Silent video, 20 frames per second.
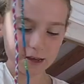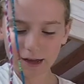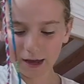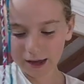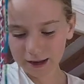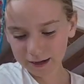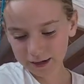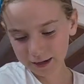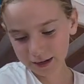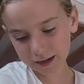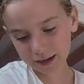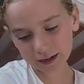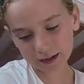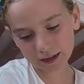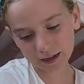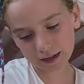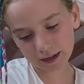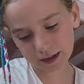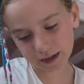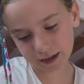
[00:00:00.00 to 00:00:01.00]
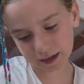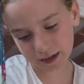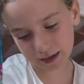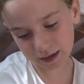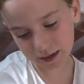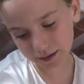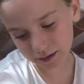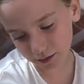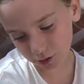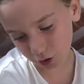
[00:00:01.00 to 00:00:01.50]
And he
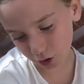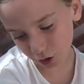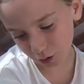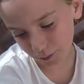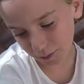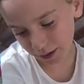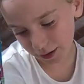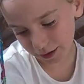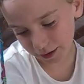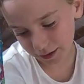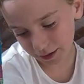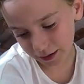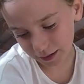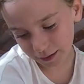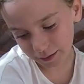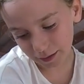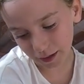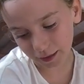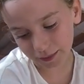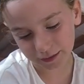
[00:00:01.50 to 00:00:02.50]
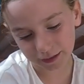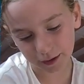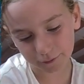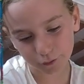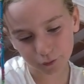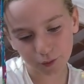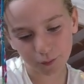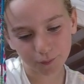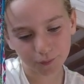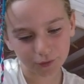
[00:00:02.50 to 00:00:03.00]
is common and the
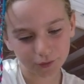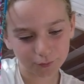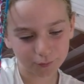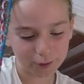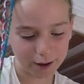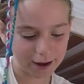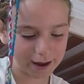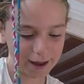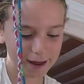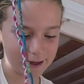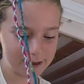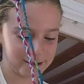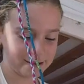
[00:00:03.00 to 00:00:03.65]
other one was rare.